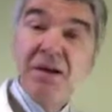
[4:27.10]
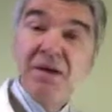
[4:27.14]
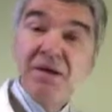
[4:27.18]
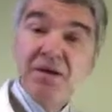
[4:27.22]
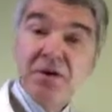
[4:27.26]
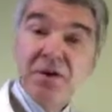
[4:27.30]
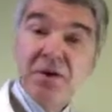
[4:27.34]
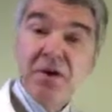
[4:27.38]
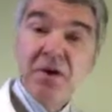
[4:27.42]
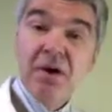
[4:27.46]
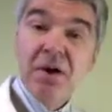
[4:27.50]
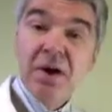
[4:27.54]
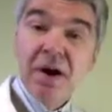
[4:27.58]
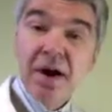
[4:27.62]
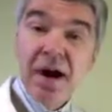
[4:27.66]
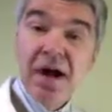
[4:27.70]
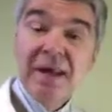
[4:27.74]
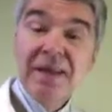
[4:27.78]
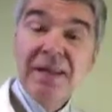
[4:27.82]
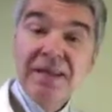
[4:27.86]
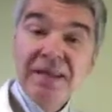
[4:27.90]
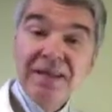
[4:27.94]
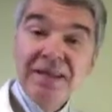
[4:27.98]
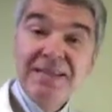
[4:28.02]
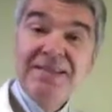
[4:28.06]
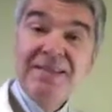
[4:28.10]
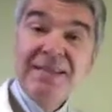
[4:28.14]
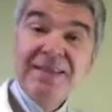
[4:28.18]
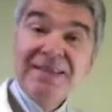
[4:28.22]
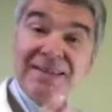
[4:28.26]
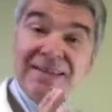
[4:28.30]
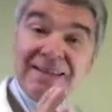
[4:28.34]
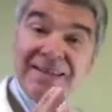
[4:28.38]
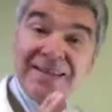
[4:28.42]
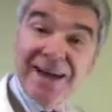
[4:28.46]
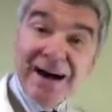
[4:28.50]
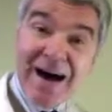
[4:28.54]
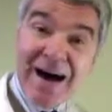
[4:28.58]
There are at least
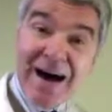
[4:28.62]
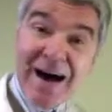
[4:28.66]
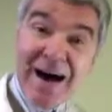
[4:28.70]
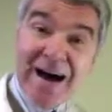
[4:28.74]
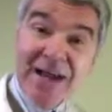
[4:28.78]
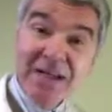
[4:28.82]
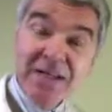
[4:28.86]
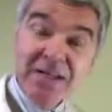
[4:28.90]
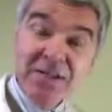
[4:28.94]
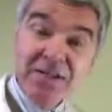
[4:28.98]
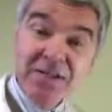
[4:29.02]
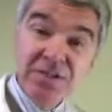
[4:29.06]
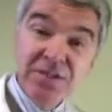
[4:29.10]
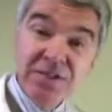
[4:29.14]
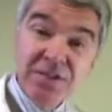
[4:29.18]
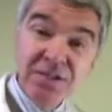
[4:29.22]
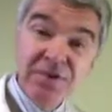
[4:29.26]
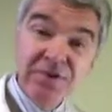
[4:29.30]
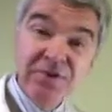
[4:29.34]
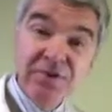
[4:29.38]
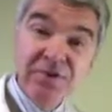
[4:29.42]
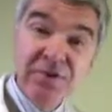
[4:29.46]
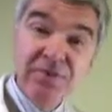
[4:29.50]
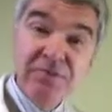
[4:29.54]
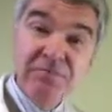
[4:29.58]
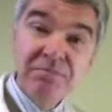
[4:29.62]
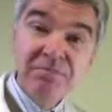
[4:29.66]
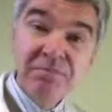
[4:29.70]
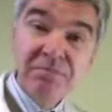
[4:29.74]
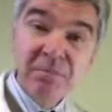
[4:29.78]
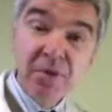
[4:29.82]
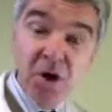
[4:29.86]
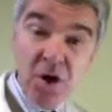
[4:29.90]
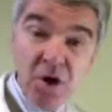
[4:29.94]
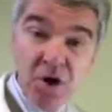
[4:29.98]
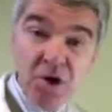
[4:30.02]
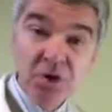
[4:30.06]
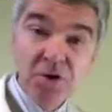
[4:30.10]
9 different
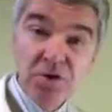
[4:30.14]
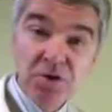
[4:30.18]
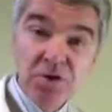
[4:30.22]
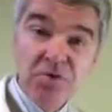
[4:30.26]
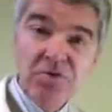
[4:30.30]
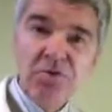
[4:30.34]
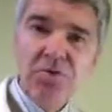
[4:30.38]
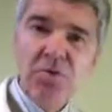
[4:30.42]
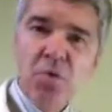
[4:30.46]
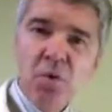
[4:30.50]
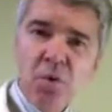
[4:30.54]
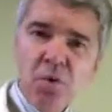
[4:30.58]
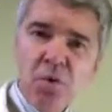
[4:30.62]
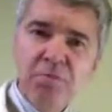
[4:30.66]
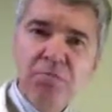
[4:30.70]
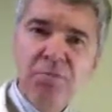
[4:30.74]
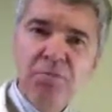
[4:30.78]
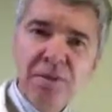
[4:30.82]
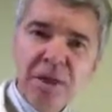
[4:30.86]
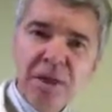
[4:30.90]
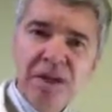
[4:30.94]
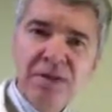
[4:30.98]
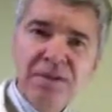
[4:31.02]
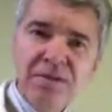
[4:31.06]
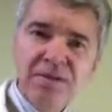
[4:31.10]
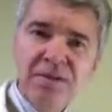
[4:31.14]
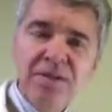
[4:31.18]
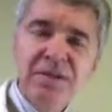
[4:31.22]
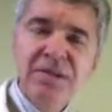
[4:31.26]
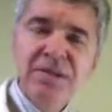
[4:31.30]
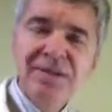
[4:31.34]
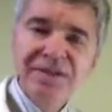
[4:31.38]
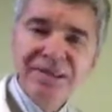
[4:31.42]
markers or blood